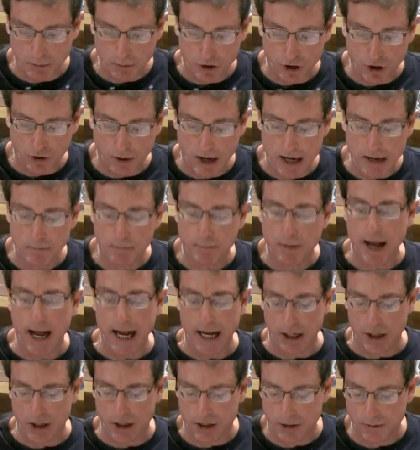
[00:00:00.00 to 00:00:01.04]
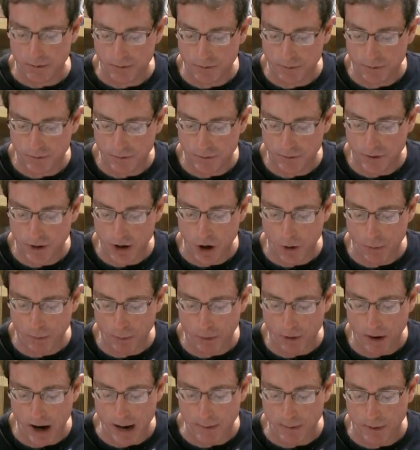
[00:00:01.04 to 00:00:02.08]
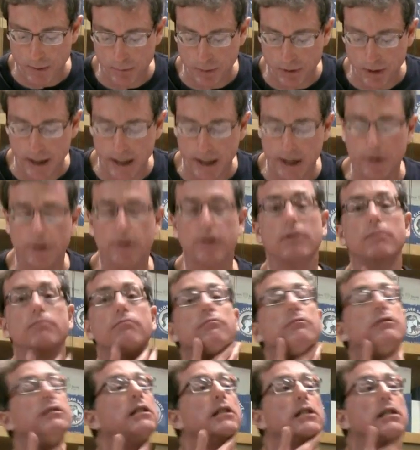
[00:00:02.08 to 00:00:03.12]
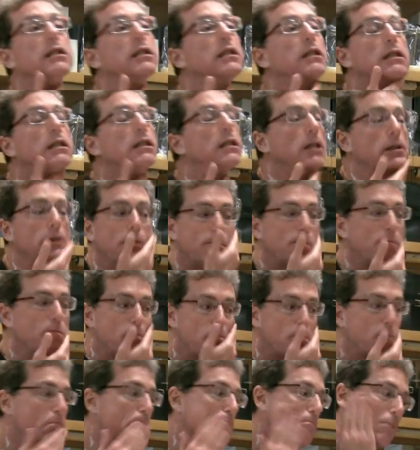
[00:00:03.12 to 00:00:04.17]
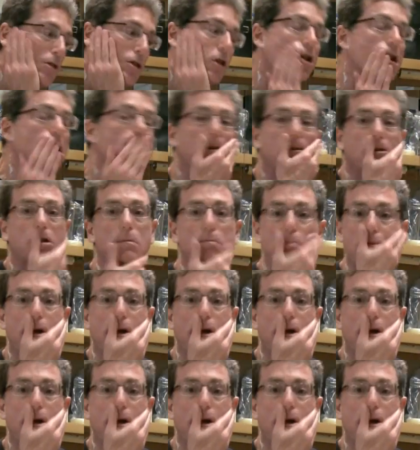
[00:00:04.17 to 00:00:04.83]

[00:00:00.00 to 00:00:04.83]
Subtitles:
some straight paste, no primer please. Massage the